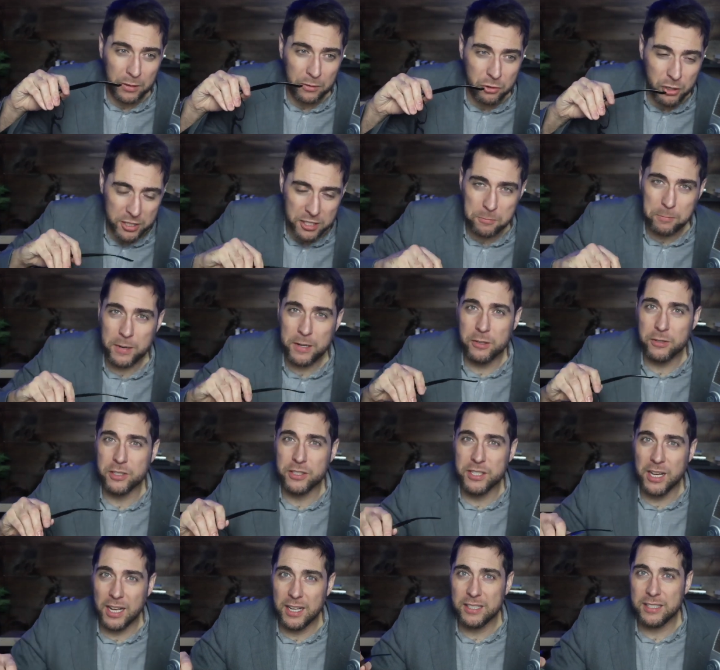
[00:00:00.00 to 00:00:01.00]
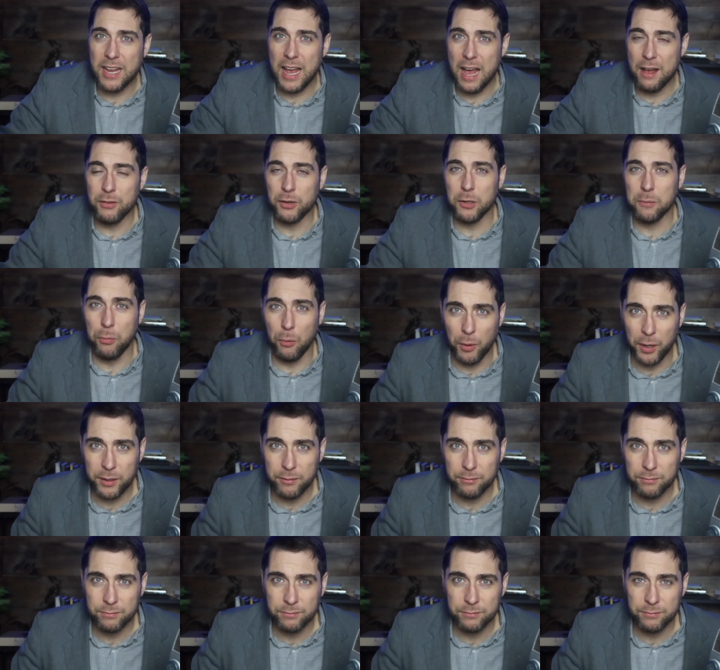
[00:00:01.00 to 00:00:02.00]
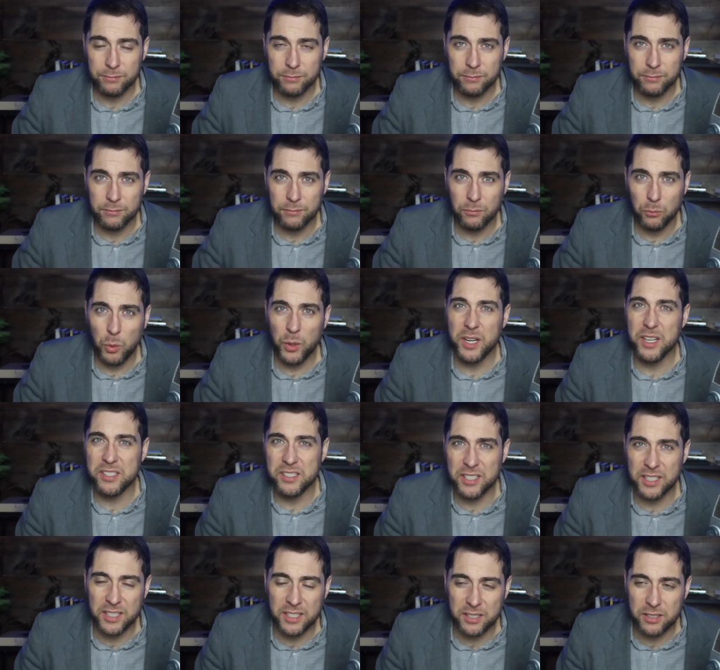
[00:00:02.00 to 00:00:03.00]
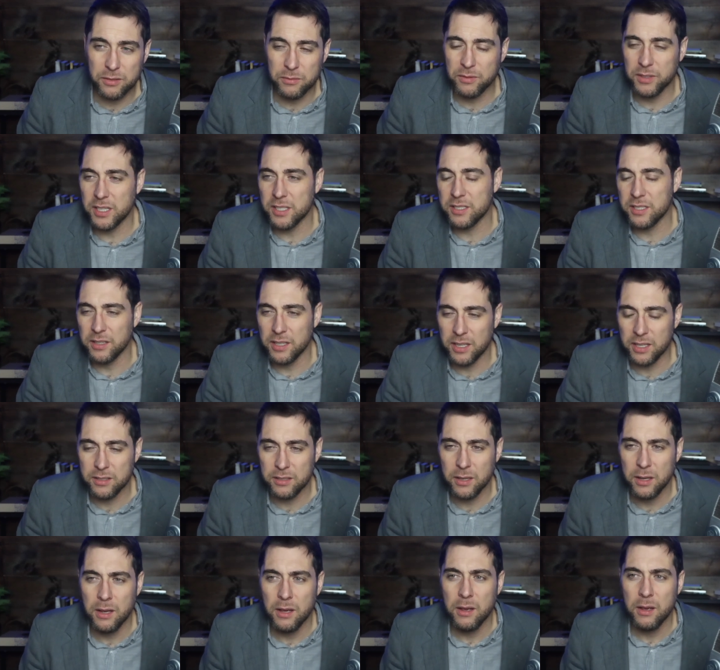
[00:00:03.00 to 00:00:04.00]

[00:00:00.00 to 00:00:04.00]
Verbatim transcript: Justin Peters does have a good point. What is this, this, and this?